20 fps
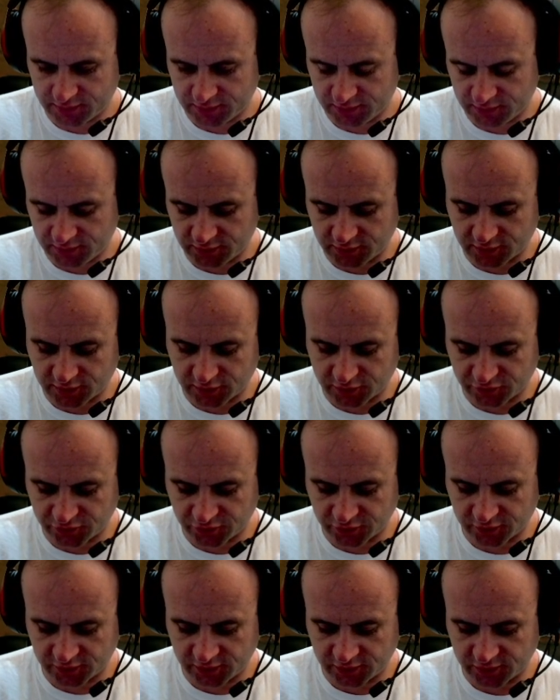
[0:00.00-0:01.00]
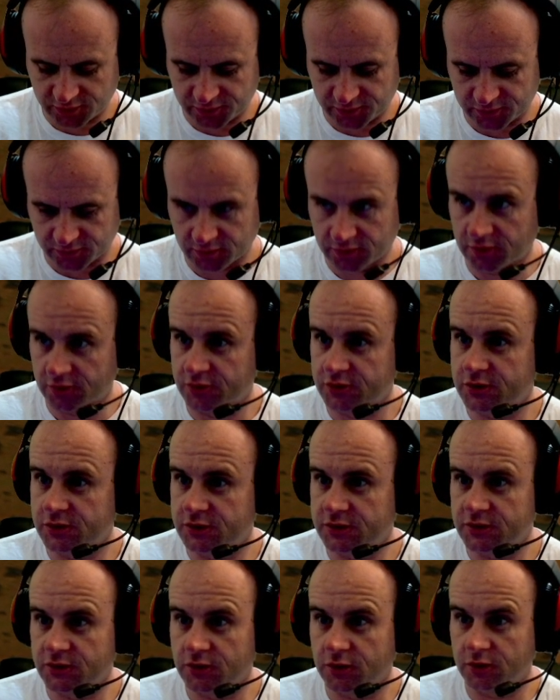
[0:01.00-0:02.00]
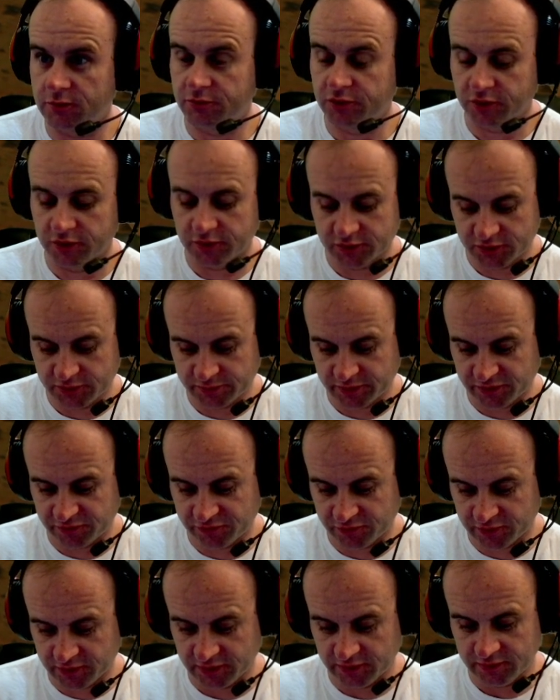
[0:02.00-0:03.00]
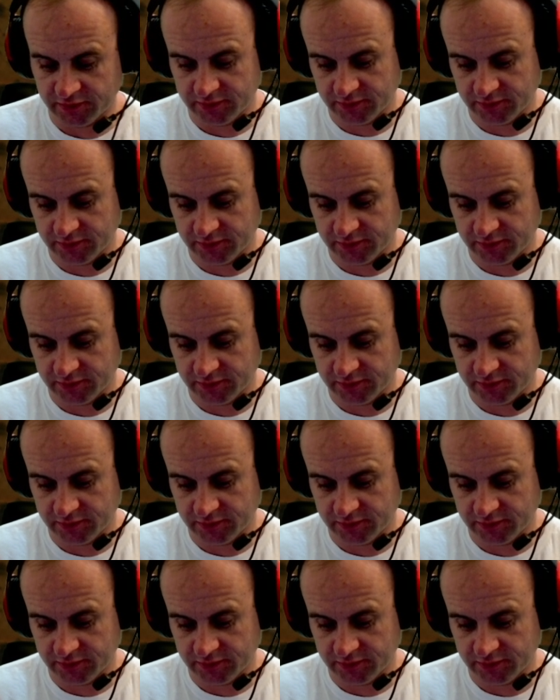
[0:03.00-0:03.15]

you go for the old grocery store approach, my friend.